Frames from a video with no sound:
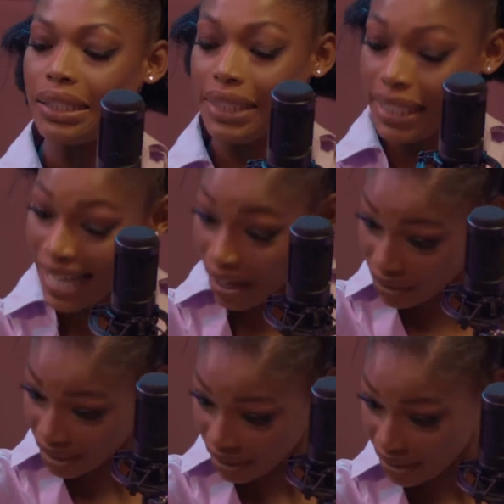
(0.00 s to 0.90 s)
the
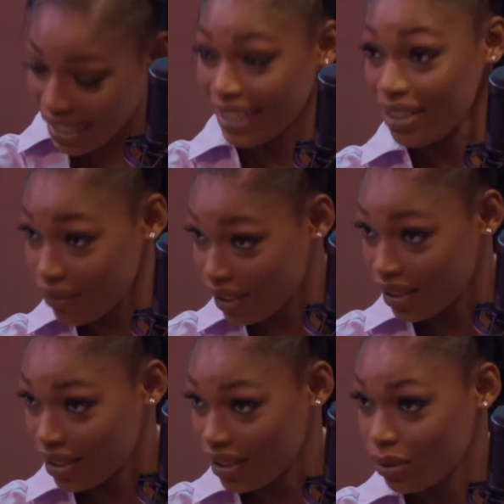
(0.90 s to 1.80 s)
gari, cassava.
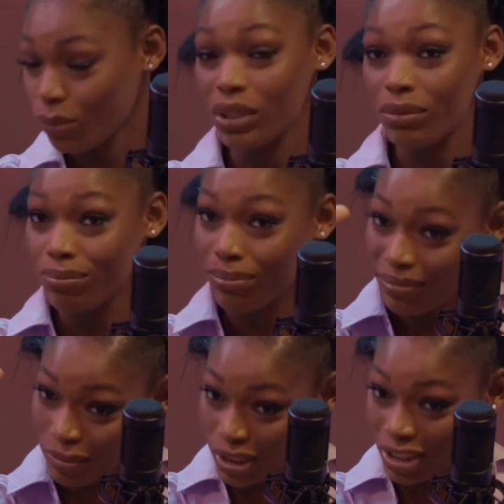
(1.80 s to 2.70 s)
We
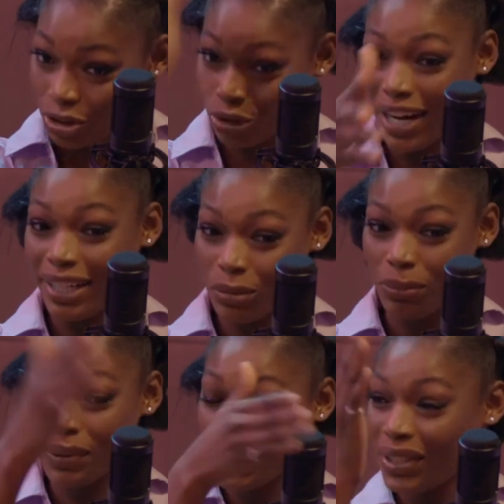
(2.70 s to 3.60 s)
grind, we
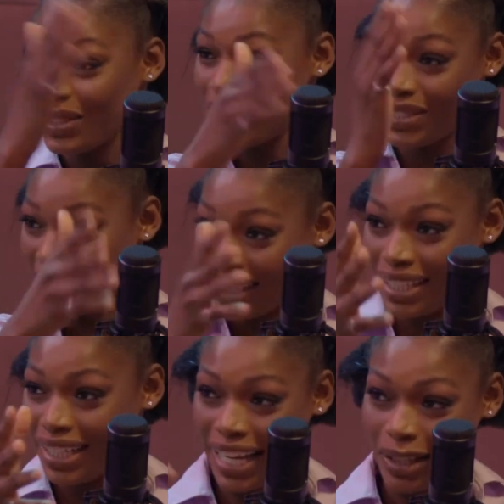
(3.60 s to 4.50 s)
peel the
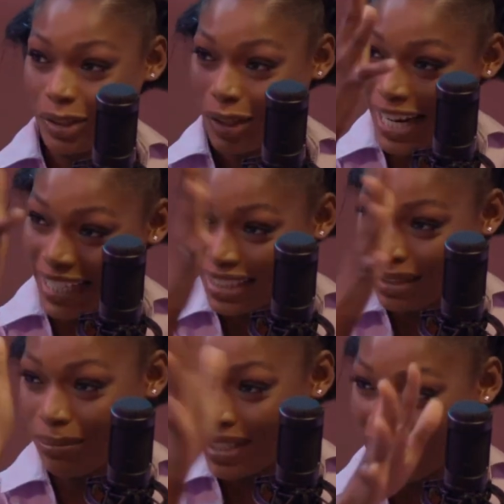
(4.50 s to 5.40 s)
skin, like grind
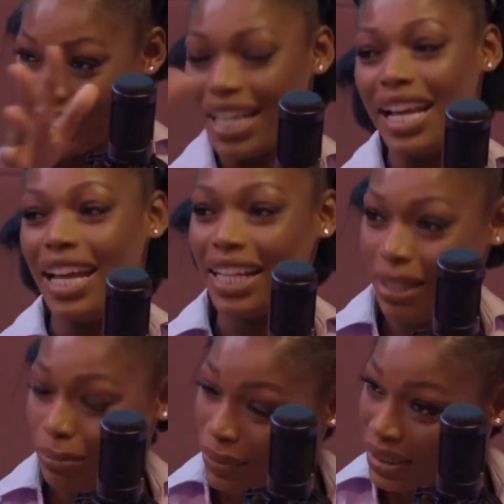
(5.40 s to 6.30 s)
it, blend, and
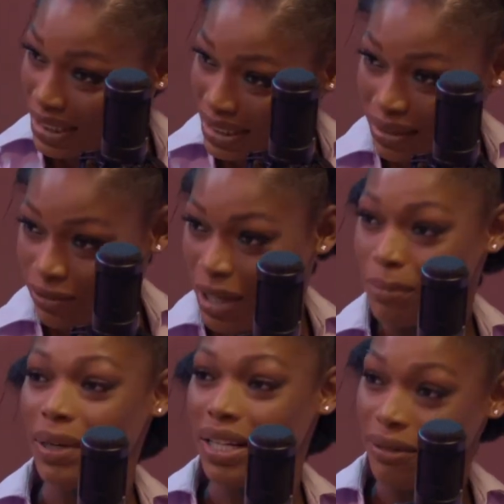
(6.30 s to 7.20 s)
then put it in the
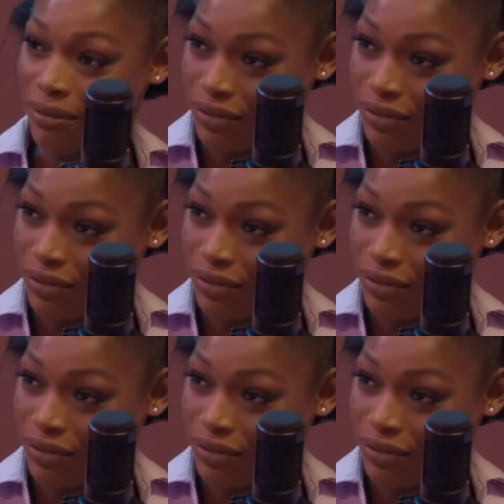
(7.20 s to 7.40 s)
frying pan. And